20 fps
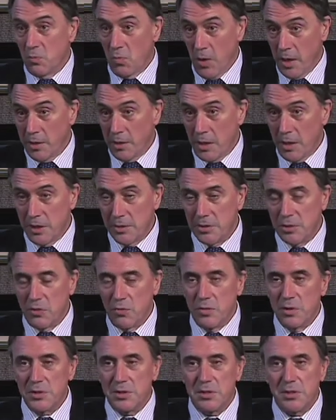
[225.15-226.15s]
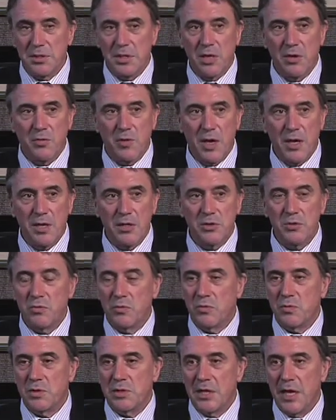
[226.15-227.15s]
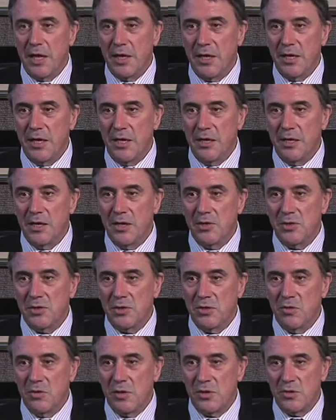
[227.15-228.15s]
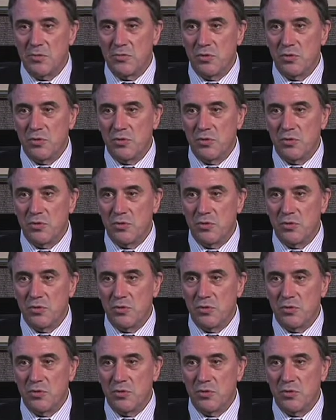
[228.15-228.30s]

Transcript: One consequence is the Iranians would retaliate against U.S.